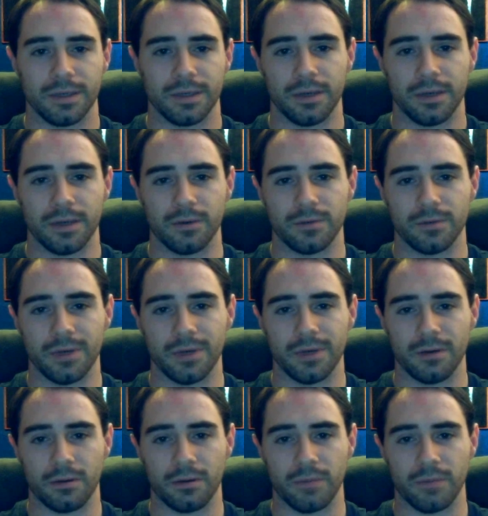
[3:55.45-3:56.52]
and those who get
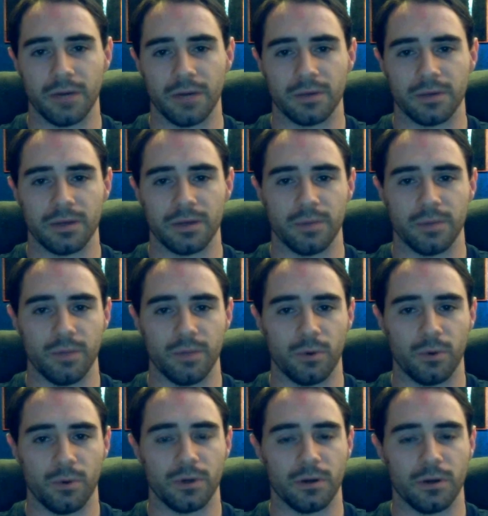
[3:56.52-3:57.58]
along better tend to be
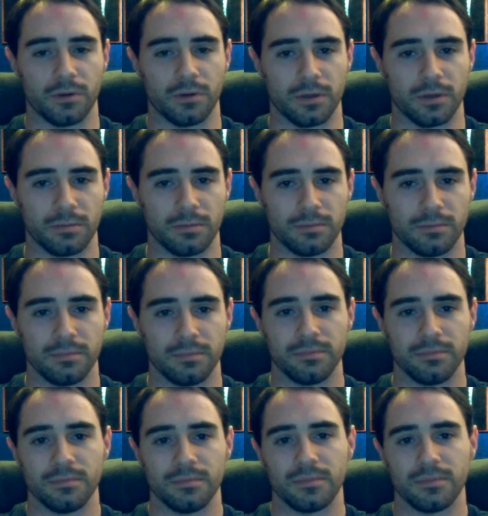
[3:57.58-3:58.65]
more tolerant.
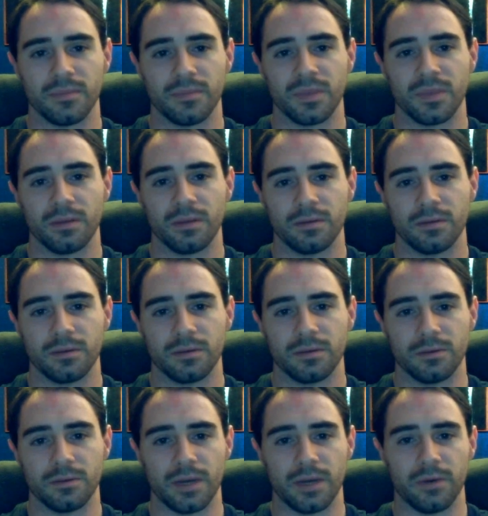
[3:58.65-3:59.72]

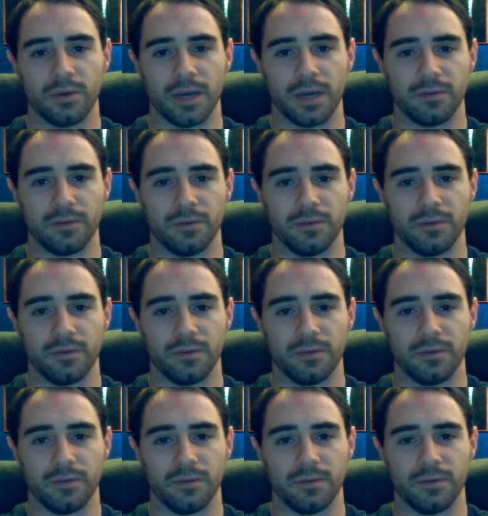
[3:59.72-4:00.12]
So now we have to